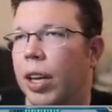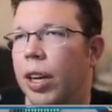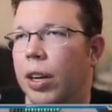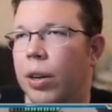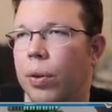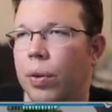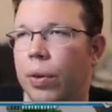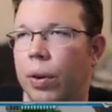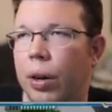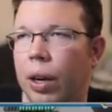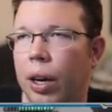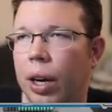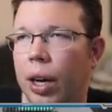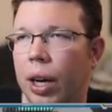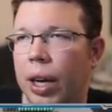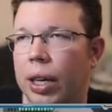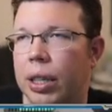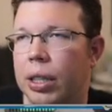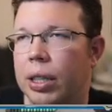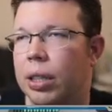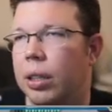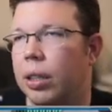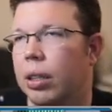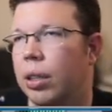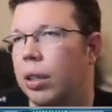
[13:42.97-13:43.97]
They do
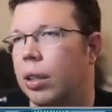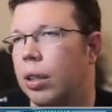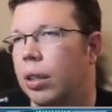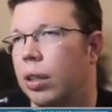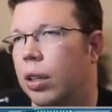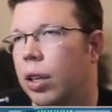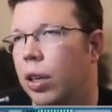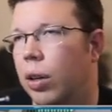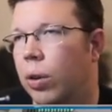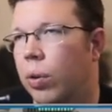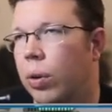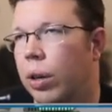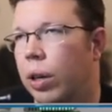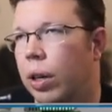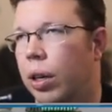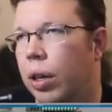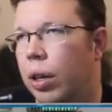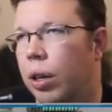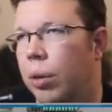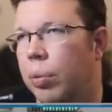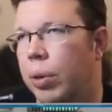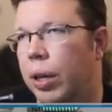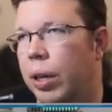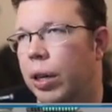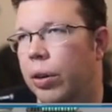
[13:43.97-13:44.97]
not. No one
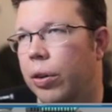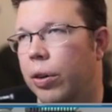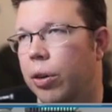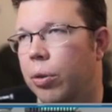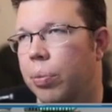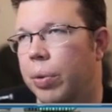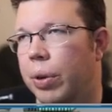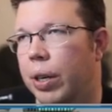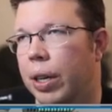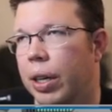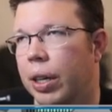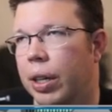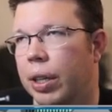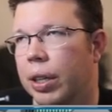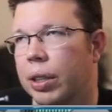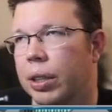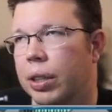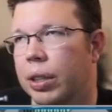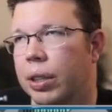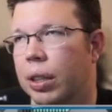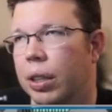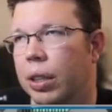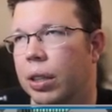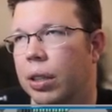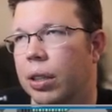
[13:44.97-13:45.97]
in my group
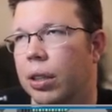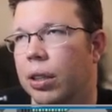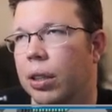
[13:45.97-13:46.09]
does.